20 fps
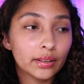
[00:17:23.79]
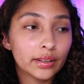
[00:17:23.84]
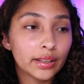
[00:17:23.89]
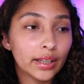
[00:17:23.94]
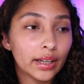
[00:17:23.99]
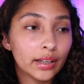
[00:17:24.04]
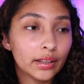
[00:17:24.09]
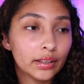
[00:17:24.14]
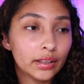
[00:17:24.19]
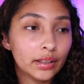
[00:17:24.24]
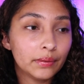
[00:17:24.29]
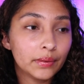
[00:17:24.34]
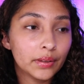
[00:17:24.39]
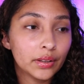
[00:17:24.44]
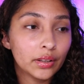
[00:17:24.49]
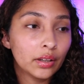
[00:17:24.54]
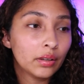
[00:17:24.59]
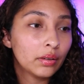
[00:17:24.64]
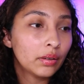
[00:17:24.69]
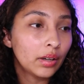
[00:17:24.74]
on that,
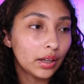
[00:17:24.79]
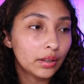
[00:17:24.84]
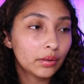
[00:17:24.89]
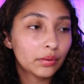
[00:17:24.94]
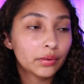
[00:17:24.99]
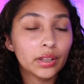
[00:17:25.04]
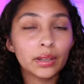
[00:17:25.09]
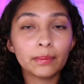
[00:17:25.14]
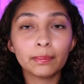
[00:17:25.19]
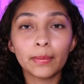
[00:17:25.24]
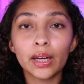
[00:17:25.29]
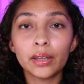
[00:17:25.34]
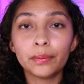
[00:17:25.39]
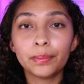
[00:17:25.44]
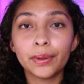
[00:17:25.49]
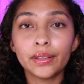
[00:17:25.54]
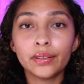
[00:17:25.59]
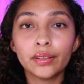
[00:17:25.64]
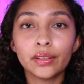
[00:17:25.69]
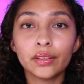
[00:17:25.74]
even though I don't think my
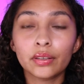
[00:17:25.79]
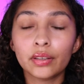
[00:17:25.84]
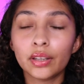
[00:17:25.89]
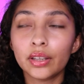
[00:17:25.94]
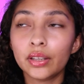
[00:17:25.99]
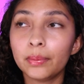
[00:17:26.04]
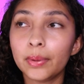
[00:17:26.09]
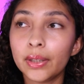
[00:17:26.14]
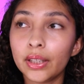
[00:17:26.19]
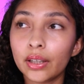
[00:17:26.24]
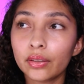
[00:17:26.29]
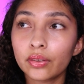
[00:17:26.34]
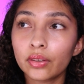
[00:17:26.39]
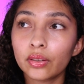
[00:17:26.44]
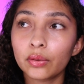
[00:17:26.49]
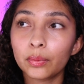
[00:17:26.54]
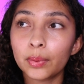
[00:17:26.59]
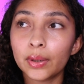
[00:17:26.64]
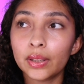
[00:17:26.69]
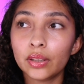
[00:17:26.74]
opinion or anybody
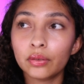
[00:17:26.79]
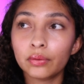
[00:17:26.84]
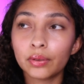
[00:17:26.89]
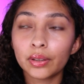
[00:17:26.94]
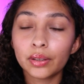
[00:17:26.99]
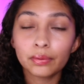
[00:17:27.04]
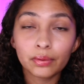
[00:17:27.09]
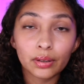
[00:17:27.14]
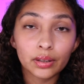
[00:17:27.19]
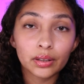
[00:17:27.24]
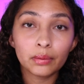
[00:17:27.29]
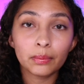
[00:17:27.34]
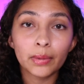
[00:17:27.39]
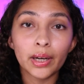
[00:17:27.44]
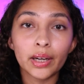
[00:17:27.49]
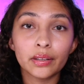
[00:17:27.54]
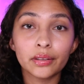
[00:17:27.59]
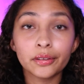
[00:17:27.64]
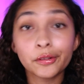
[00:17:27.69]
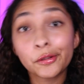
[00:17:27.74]
else's opinion really fucking
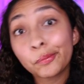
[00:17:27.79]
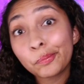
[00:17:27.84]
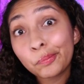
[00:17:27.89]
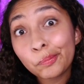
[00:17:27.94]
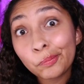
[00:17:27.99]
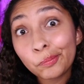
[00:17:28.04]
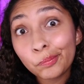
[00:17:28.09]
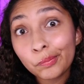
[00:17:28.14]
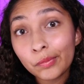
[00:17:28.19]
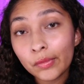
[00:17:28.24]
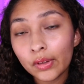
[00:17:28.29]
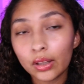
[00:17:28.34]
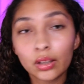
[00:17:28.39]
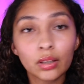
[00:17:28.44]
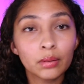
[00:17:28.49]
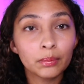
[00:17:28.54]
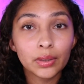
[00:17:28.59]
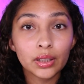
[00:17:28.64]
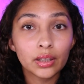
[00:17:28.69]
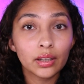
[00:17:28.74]
matters
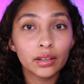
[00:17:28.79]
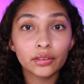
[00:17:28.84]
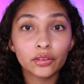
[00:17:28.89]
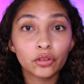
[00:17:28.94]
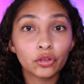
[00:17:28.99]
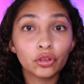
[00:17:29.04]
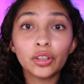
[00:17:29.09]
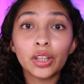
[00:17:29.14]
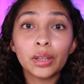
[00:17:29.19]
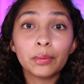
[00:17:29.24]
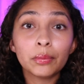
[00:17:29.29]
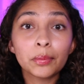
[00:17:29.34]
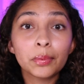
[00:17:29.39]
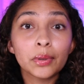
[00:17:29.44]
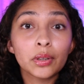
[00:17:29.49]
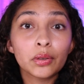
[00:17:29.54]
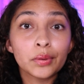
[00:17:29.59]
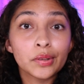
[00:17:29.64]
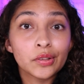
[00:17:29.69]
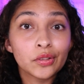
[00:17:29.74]
because she named the
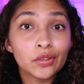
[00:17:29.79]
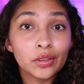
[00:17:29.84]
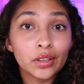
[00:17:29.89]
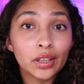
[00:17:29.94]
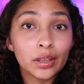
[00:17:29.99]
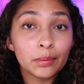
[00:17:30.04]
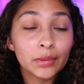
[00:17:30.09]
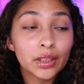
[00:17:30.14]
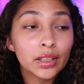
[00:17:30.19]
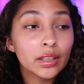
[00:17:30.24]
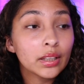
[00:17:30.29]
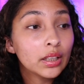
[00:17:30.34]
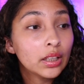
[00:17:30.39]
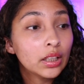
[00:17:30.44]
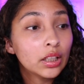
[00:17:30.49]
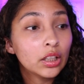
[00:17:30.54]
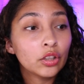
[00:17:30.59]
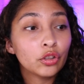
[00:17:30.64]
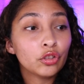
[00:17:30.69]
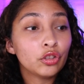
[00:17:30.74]
book what she named it.
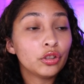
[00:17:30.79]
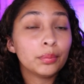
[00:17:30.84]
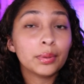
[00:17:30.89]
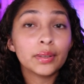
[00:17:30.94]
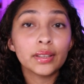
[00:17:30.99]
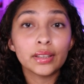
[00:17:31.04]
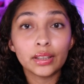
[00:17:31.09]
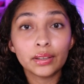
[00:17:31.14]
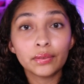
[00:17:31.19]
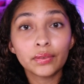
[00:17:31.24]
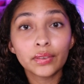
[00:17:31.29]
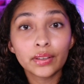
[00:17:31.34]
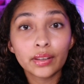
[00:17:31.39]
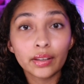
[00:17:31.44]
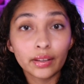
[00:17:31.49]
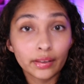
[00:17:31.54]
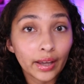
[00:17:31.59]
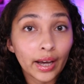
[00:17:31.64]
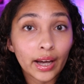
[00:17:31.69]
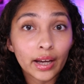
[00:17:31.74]
She believes
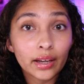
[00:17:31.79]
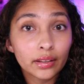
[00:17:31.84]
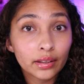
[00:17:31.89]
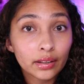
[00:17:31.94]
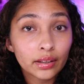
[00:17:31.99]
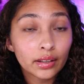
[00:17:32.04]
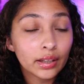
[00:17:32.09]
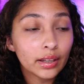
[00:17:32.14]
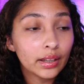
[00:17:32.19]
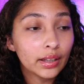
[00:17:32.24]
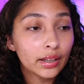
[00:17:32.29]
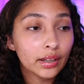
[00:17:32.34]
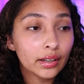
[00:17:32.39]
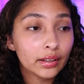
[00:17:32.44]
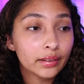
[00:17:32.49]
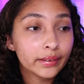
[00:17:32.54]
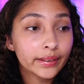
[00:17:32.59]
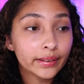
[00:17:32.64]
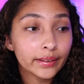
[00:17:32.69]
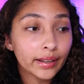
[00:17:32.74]
that,
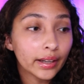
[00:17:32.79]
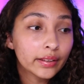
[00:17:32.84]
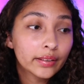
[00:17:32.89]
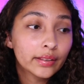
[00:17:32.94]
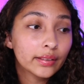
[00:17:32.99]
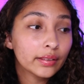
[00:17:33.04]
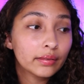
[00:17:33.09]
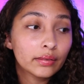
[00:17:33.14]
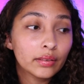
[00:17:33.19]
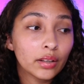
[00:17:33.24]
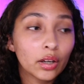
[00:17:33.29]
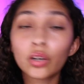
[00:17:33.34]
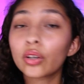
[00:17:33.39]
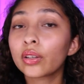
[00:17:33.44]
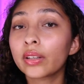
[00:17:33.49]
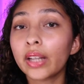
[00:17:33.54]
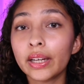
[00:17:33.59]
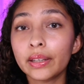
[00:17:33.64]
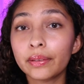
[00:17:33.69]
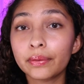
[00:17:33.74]
and that's
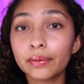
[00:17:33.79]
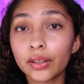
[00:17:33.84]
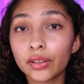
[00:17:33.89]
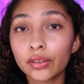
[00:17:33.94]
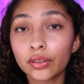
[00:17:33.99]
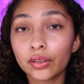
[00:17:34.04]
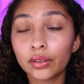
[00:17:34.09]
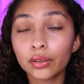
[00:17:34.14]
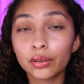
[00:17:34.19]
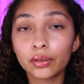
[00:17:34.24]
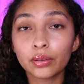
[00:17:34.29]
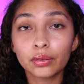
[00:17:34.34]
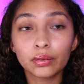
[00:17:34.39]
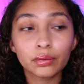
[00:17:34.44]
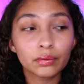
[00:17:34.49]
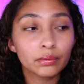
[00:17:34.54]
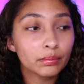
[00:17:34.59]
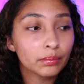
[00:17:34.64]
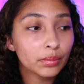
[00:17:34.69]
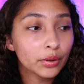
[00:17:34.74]
her life. That's her
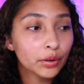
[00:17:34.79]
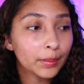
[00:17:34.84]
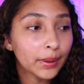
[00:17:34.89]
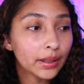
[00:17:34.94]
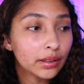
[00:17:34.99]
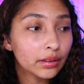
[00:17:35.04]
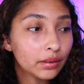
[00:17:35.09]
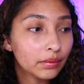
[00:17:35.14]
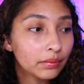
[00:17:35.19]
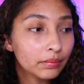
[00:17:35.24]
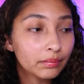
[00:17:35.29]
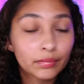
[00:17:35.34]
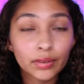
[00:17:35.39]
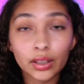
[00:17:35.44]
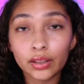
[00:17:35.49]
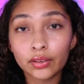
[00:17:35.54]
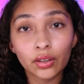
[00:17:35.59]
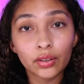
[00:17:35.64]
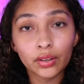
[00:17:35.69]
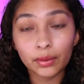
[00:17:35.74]
perspective.
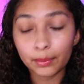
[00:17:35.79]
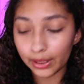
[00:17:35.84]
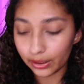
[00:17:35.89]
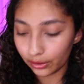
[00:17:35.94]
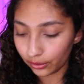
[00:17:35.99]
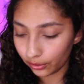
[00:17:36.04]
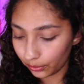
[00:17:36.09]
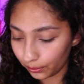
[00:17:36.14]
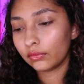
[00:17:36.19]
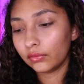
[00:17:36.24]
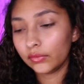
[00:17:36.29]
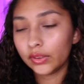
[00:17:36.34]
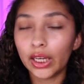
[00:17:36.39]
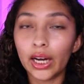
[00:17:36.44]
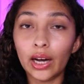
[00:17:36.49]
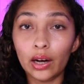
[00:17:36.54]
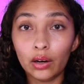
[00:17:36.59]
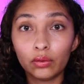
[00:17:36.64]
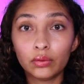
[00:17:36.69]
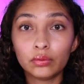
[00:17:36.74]
That's all that matters.
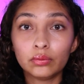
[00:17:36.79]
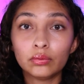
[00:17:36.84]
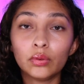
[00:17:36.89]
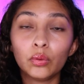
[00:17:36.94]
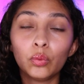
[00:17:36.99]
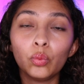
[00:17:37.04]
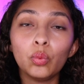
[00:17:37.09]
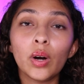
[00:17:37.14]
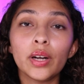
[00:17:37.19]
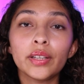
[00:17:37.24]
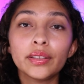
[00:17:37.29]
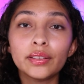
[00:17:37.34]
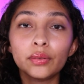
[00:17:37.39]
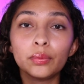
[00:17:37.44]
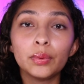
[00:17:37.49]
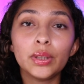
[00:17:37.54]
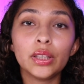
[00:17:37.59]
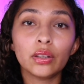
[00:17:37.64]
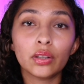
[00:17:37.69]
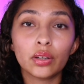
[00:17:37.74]
Now, what
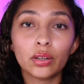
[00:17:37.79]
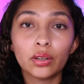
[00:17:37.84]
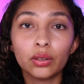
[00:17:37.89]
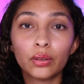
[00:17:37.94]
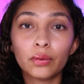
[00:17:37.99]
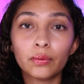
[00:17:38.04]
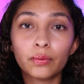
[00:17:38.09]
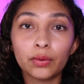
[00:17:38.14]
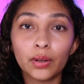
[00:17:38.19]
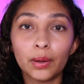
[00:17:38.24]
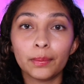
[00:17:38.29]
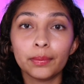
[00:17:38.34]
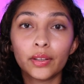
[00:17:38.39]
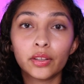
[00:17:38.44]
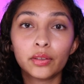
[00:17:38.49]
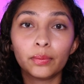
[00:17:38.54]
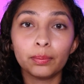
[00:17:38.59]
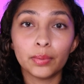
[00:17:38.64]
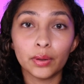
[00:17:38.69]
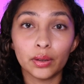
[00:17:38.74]
did we learn from
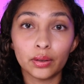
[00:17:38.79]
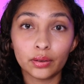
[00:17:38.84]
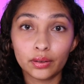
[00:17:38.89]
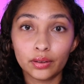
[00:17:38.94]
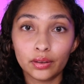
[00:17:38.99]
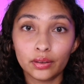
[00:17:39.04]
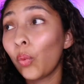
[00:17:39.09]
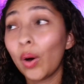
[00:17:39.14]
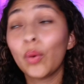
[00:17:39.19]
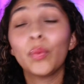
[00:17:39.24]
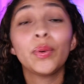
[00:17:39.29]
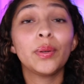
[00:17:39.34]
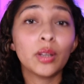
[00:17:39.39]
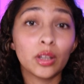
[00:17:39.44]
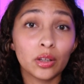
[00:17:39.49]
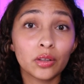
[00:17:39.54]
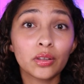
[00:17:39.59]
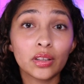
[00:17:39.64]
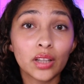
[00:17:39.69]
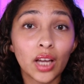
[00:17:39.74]
this book? Well, we
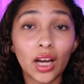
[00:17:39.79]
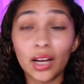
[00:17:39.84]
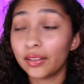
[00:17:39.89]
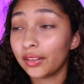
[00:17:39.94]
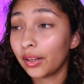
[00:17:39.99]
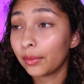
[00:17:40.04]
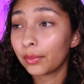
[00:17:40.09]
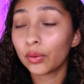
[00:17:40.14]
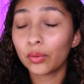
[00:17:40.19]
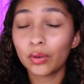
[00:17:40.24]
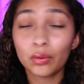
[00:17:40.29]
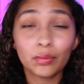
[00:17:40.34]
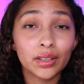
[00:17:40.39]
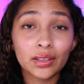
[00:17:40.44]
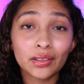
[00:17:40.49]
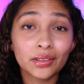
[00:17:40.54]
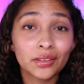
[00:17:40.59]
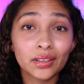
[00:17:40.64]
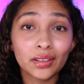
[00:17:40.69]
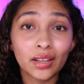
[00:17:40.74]
learned a lot. Number one, we
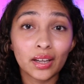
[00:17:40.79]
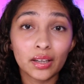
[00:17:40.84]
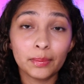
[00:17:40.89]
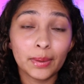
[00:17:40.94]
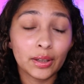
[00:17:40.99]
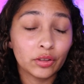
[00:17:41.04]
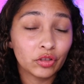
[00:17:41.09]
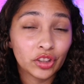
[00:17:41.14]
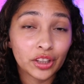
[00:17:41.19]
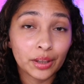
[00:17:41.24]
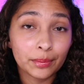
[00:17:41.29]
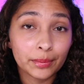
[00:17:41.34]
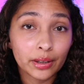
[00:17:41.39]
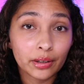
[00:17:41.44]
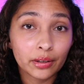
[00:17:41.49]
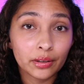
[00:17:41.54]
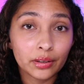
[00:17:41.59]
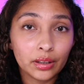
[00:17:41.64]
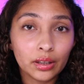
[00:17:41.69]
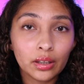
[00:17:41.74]
learned a lot about Jennette
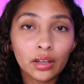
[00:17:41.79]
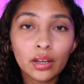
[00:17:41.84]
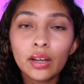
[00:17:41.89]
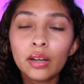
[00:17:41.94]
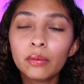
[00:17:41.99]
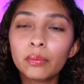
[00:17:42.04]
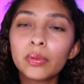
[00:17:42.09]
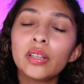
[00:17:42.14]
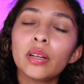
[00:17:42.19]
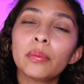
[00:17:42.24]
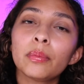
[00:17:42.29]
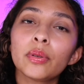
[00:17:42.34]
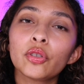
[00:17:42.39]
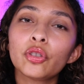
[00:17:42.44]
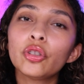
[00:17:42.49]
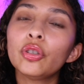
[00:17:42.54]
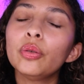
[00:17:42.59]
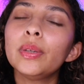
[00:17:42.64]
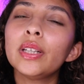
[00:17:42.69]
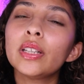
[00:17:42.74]
McCurdy, but number
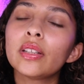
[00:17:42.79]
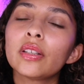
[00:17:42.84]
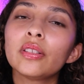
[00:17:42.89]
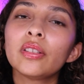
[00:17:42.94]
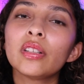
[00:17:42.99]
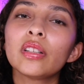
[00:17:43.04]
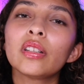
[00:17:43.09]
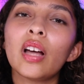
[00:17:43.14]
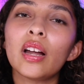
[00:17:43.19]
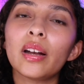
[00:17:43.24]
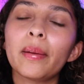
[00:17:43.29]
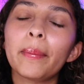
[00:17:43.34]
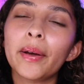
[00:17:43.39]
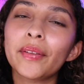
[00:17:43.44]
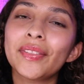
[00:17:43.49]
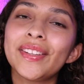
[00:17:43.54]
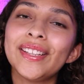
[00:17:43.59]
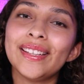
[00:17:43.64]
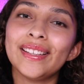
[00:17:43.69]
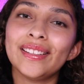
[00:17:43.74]
two, we learned a lot
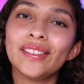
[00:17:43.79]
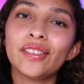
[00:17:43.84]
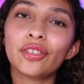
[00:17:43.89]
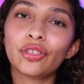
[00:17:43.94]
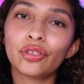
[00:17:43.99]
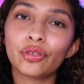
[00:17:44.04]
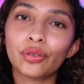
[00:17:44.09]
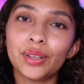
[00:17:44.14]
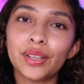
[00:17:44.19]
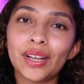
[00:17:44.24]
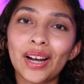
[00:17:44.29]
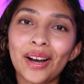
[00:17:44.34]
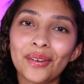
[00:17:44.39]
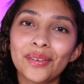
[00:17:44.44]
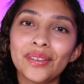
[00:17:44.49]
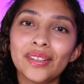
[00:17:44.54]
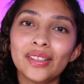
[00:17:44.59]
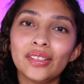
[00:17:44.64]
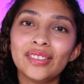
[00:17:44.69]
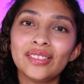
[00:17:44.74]
about the industry and
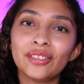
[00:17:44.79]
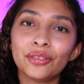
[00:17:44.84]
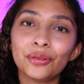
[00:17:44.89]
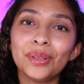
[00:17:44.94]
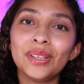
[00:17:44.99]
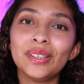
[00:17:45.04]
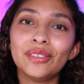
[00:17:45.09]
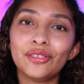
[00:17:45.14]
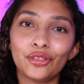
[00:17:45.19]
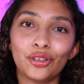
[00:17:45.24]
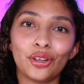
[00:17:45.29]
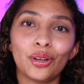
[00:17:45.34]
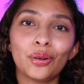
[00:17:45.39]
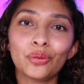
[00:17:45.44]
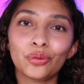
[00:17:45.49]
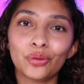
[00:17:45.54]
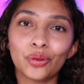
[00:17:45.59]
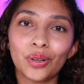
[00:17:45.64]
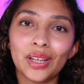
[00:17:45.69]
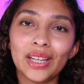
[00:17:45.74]
how they treat
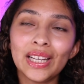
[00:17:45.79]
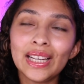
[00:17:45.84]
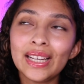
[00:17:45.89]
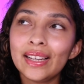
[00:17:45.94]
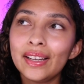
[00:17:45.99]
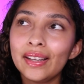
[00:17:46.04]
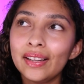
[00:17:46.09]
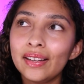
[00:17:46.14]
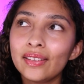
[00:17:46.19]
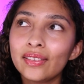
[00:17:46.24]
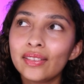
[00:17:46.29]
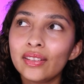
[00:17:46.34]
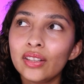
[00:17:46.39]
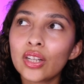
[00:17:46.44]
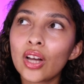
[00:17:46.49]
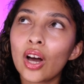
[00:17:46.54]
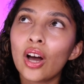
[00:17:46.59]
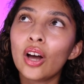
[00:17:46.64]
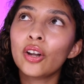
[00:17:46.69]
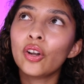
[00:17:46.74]
children. It is
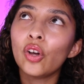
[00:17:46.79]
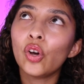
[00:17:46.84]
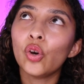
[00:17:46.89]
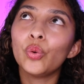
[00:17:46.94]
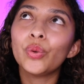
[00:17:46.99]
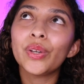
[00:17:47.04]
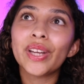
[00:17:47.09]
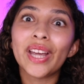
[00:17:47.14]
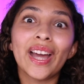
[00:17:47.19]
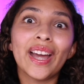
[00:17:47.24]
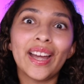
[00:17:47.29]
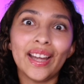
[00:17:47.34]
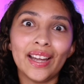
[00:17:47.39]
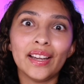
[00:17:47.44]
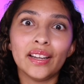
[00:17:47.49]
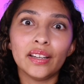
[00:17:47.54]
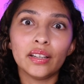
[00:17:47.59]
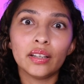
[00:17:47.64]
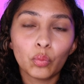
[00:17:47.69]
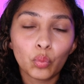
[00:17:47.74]
not
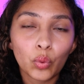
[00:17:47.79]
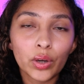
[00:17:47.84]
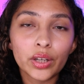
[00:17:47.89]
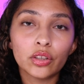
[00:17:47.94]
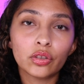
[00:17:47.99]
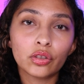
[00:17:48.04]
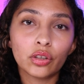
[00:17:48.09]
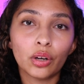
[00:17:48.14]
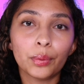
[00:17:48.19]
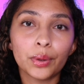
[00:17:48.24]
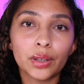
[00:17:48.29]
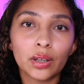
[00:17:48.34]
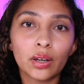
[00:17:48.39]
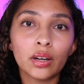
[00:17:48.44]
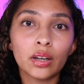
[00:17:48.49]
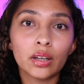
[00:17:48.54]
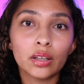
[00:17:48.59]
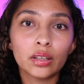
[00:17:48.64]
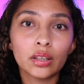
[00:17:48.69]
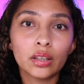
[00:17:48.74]
okay what is going
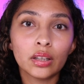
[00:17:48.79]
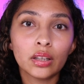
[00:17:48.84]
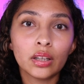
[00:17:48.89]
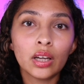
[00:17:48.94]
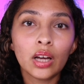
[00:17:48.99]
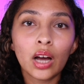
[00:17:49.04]
on.